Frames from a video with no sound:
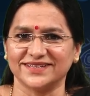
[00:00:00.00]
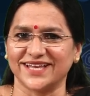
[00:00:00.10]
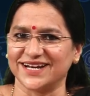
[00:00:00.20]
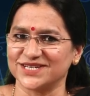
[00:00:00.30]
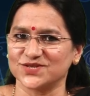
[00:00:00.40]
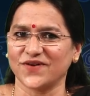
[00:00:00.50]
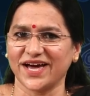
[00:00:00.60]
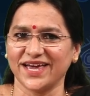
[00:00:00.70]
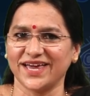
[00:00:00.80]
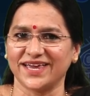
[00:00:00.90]
That is
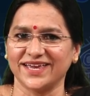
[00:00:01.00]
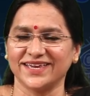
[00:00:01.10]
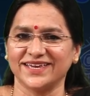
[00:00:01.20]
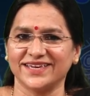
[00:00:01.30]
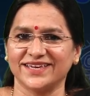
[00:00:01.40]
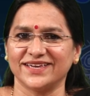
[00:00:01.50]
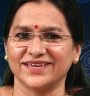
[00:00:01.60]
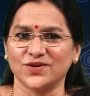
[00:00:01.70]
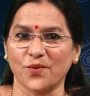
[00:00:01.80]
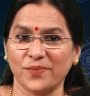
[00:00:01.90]
why
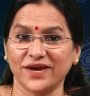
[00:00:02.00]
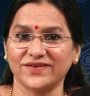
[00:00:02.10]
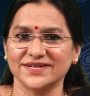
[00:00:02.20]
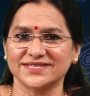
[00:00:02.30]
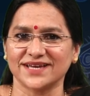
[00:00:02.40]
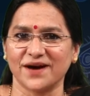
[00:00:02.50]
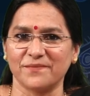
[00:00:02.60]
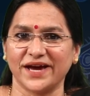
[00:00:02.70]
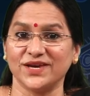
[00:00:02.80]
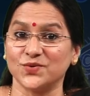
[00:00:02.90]
your parents are
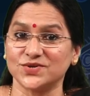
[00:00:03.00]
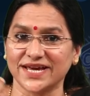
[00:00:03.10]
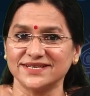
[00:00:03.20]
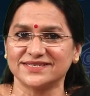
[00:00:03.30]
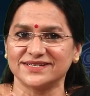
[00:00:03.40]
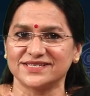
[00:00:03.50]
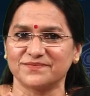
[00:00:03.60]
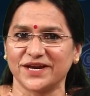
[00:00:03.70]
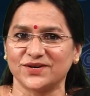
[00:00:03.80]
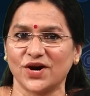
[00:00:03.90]
buying utensils
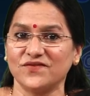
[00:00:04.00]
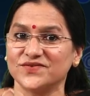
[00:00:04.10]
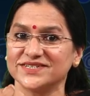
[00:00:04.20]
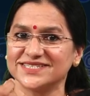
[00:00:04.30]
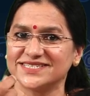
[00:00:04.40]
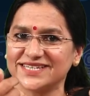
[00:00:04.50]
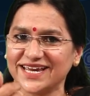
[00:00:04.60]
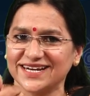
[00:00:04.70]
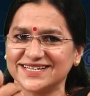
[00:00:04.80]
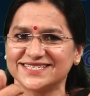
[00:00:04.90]
made of
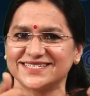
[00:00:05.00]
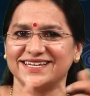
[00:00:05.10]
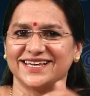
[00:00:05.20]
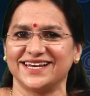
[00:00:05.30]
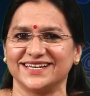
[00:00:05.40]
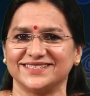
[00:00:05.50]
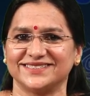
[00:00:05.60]
stainless steel.